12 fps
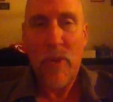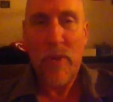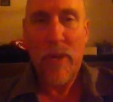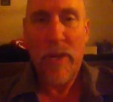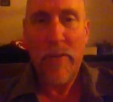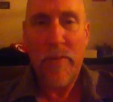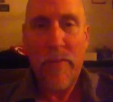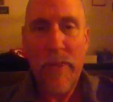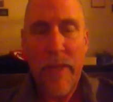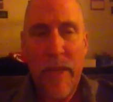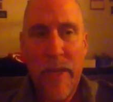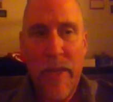Okay,
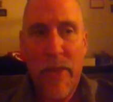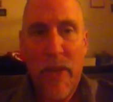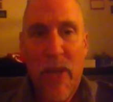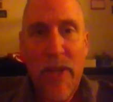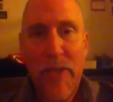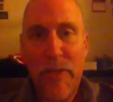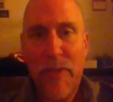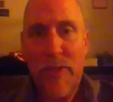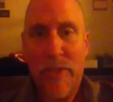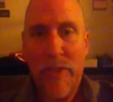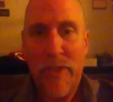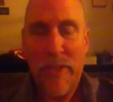and the hunt
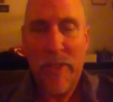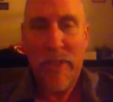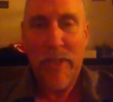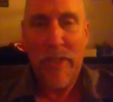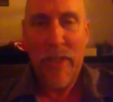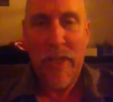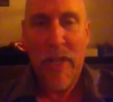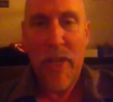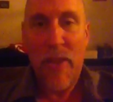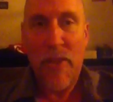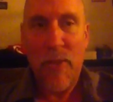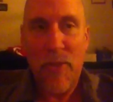
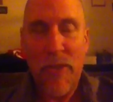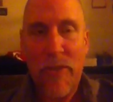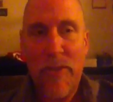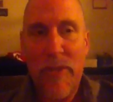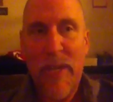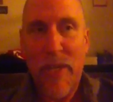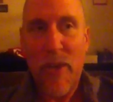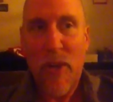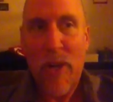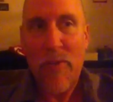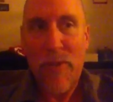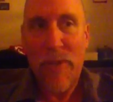and the thrill, and they get
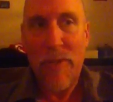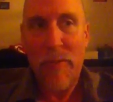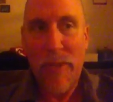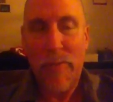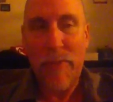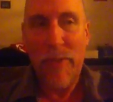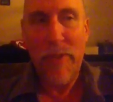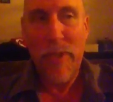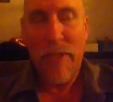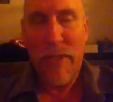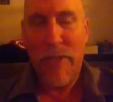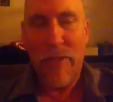off on the people.
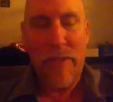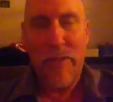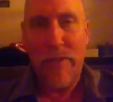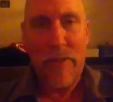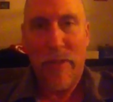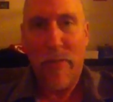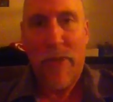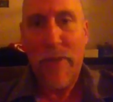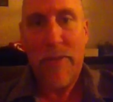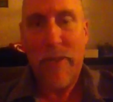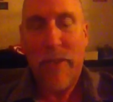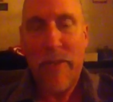You know, they're, they're, why are they